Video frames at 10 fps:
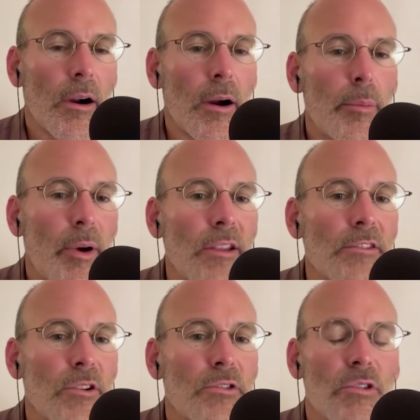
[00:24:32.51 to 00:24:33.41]
Our
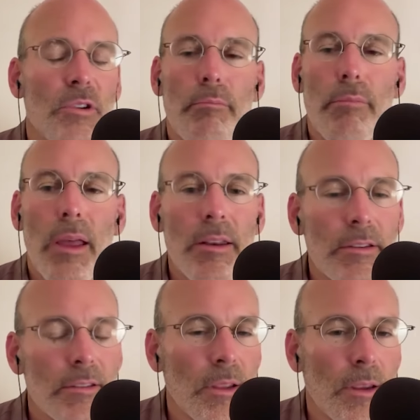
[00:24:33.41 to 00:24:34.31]
brains are
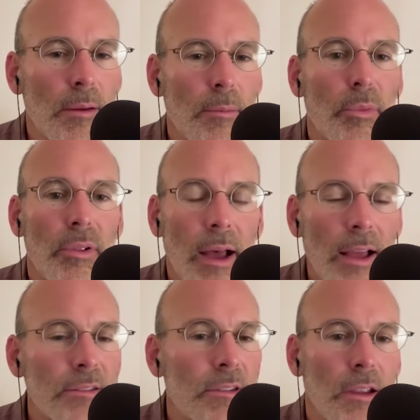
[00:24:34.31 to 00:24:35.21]
tremendously
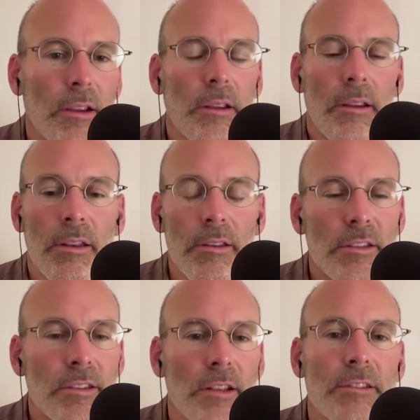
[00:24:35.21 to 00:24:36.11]
plastic in the
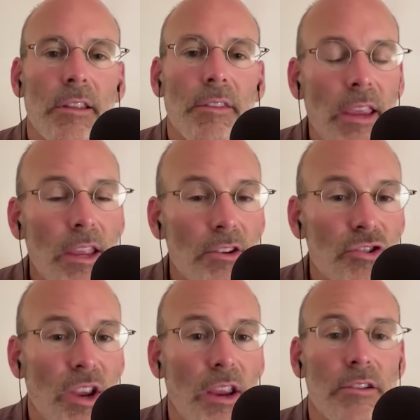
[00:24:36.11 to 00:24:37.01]
sense that they can
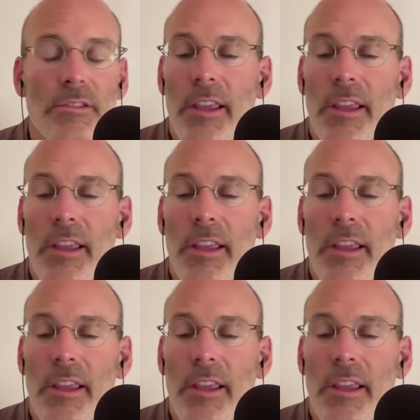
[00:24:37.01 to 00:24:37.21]
change,